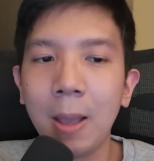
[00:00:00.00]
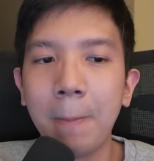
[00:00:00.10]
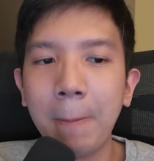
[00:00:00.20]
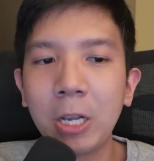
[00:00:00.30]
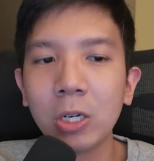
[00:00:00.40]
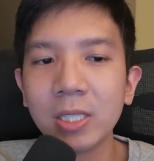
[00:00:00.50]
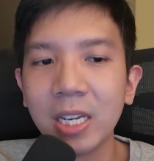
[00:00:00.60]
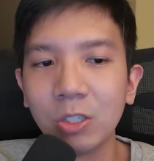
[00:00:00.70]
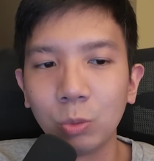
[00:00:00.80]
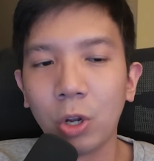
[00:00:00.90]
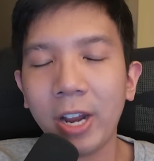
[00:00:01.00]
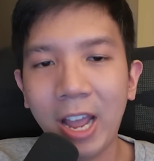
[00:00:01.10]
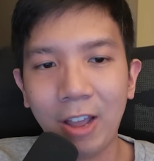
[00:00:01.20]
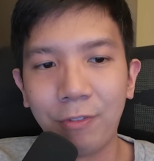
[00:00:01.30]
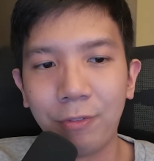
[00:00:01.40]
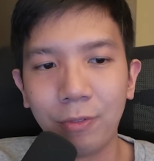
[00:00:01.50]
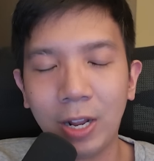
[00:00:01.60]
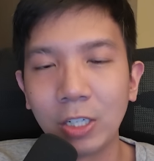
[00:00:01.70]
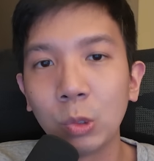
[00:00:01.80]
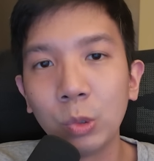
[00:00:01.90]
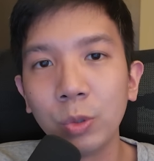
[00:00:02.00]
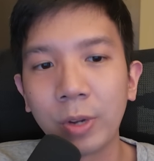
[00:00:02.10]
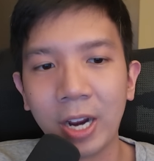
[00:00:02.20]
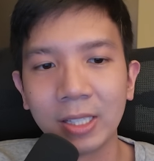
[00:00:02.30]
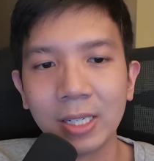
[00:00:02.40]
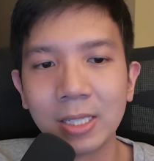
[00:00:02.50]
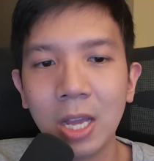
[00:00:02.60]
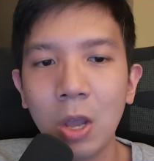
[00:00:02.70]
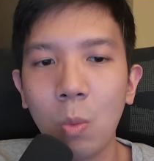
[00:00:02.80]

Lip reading: But because they do not have 2 new characters,